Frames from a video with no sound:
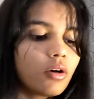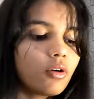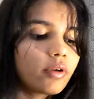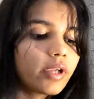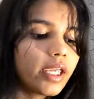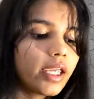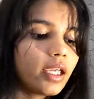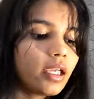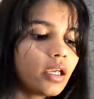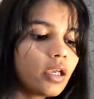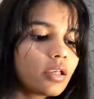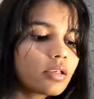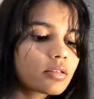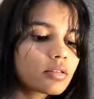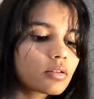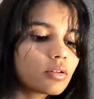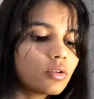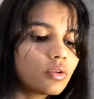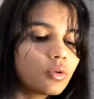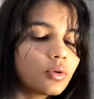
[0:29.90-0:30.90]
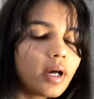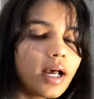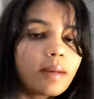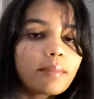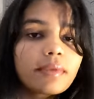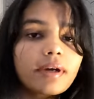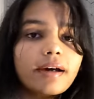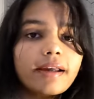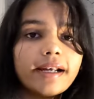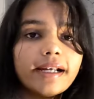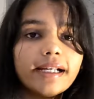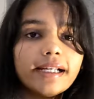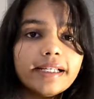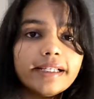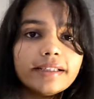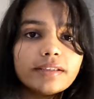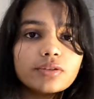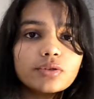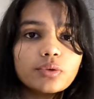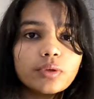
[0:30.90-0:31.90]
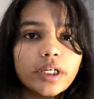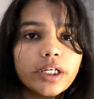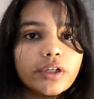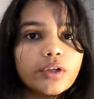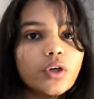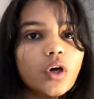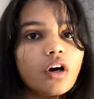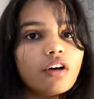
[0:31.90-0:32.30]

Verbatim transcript: okay so i'm currently a student